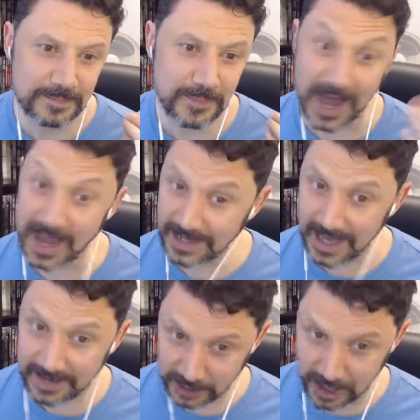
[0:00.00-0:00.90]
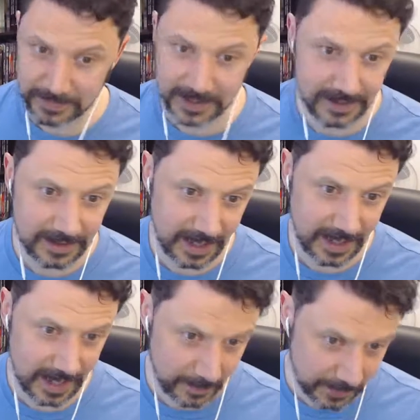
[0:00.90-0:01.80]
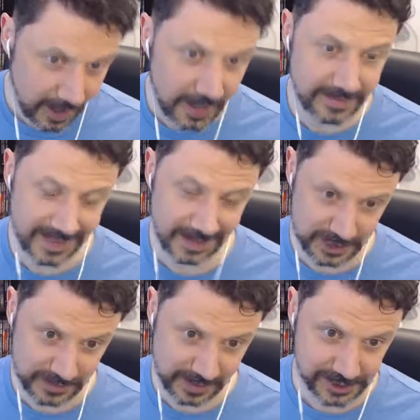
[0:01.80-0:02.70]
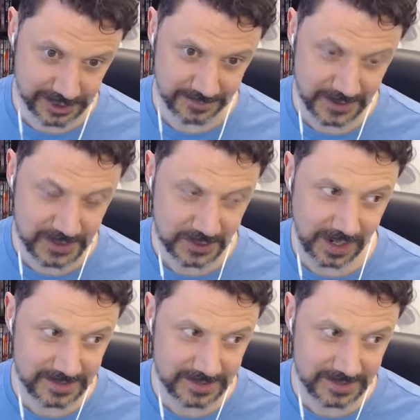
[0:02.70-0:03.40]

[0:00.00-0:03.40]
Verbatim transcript: I have not been applying that restriction. So what I'm